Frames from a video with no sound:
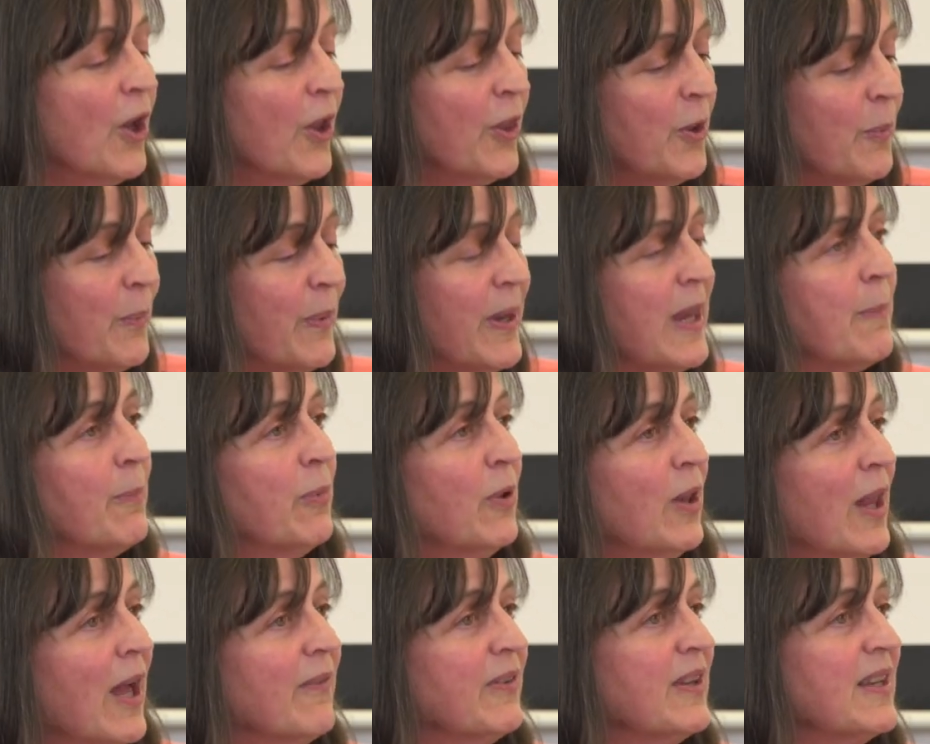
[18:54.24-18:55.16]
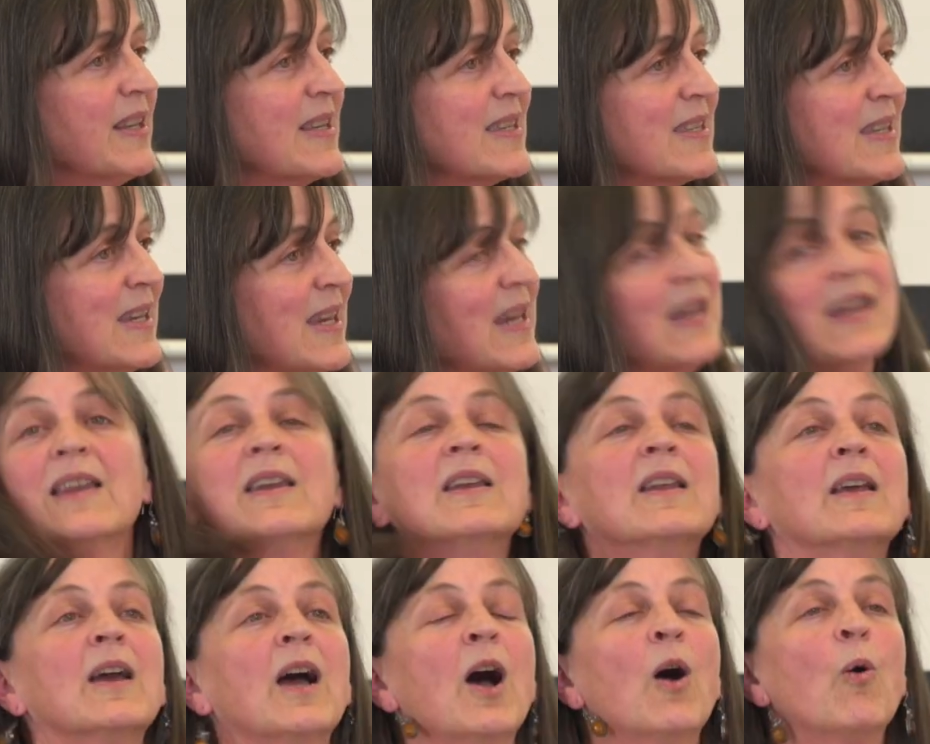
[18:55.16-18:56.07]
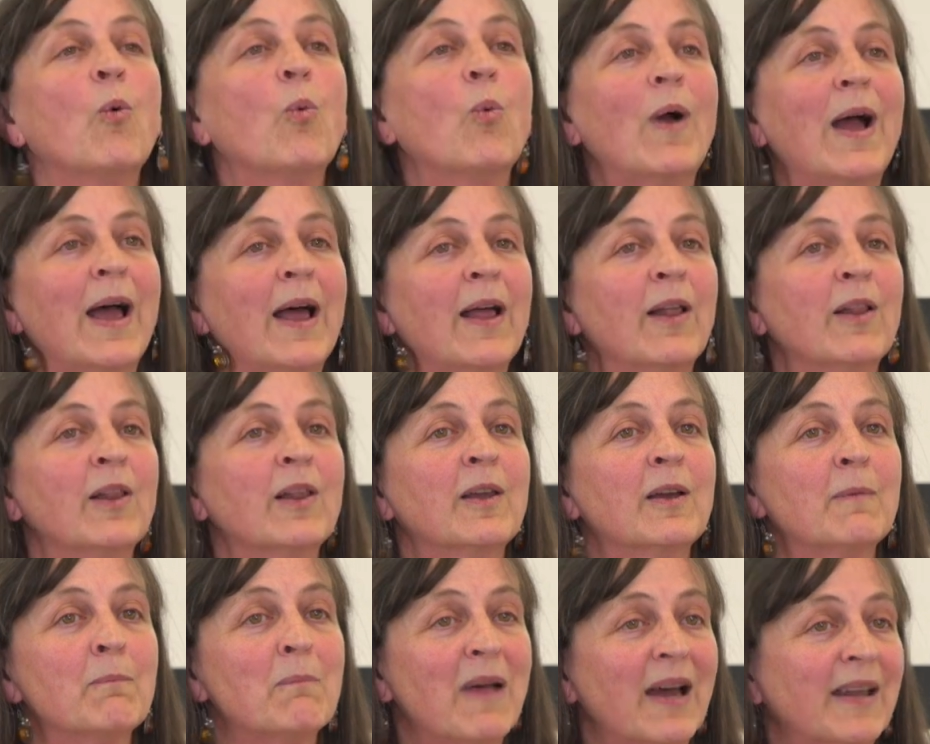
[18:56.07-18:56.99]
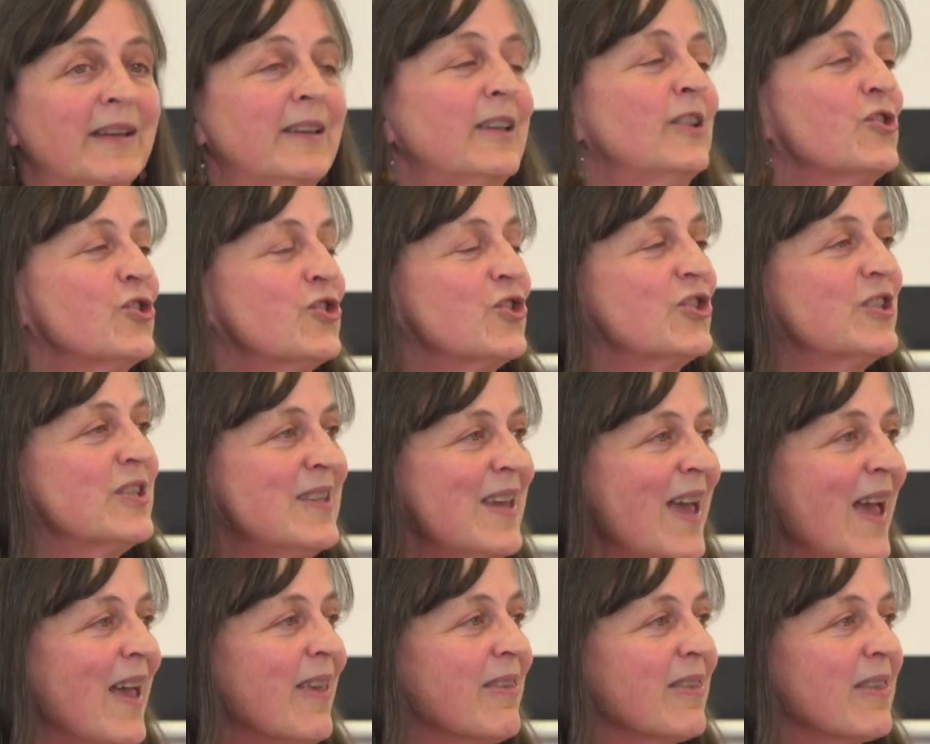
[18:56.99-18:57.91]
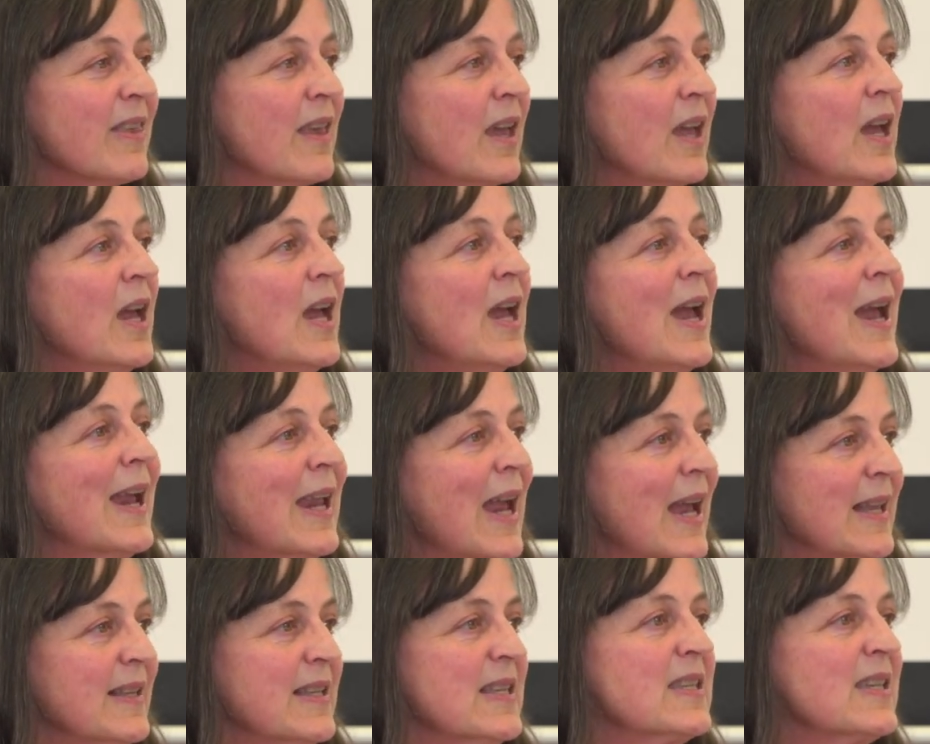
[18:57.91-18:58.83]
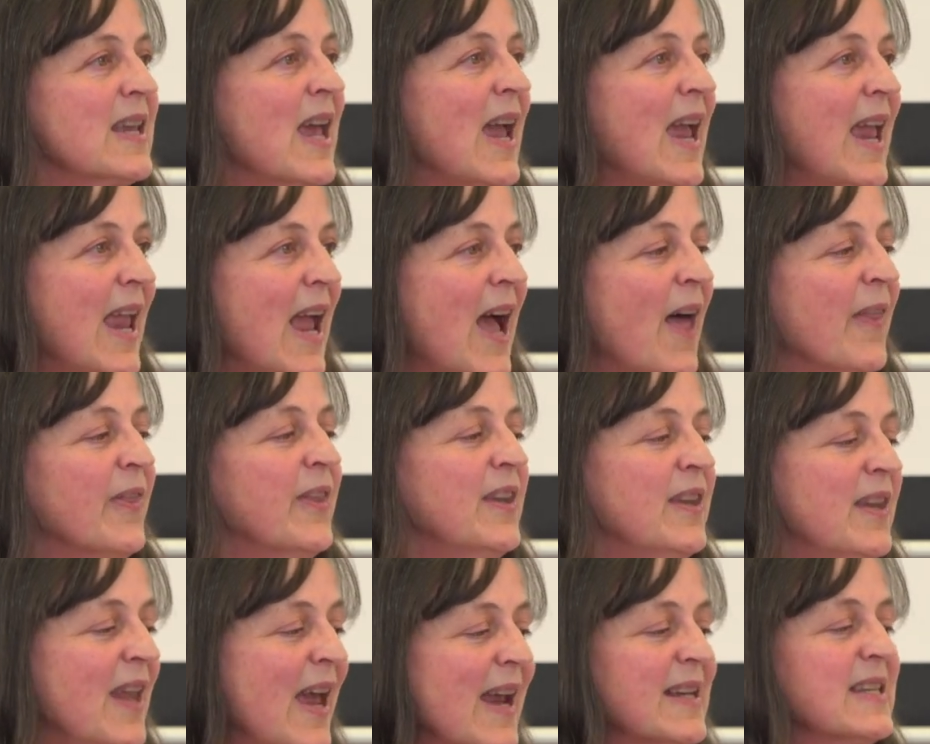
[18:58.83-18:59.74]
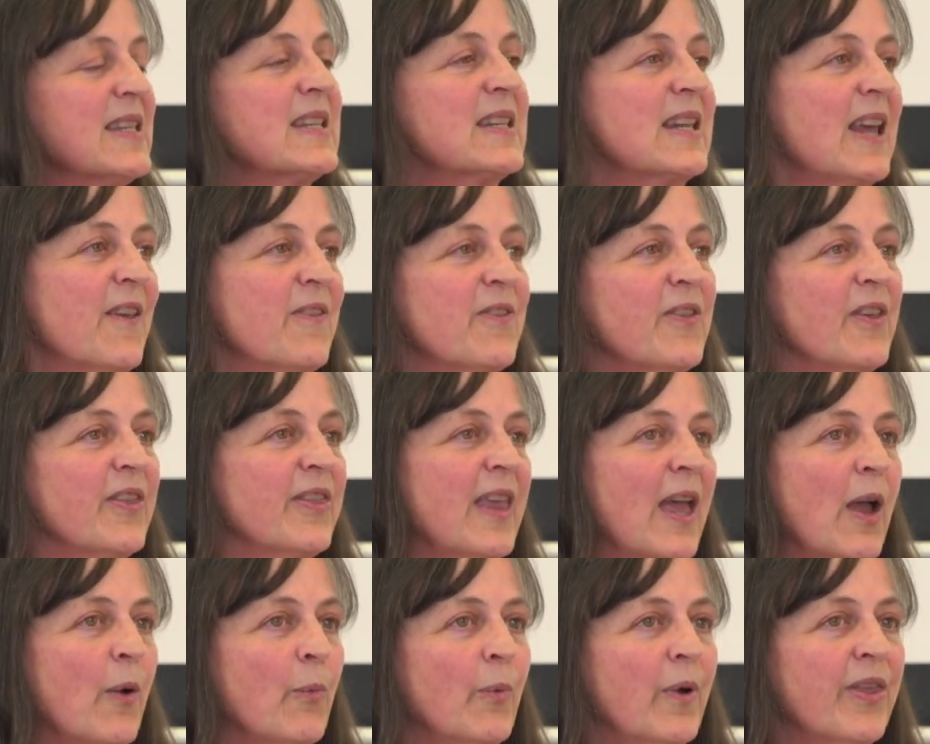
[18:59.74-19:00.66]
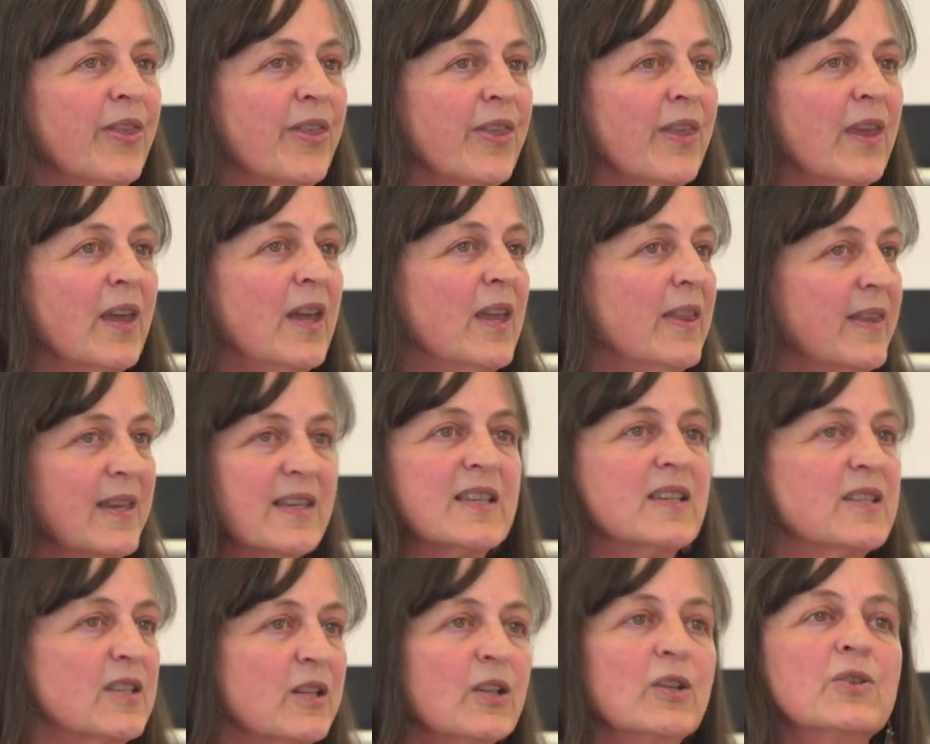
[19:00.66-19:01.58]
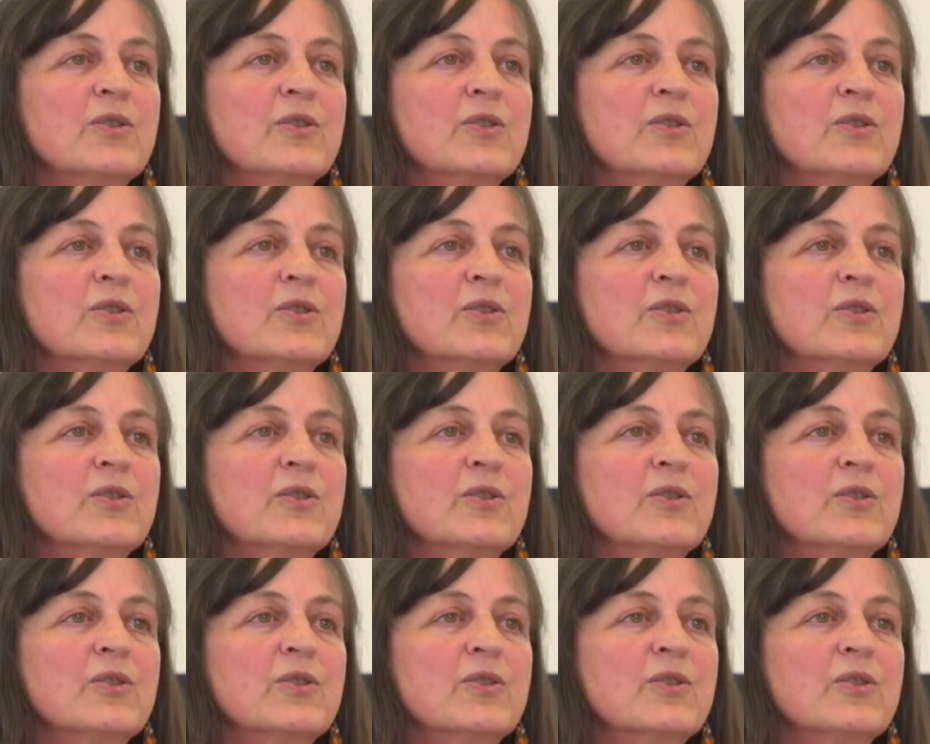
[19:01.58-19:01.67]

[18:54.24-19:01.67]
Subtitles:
other people, having seen a well-managed death, can say at the next death that they're with, this isn't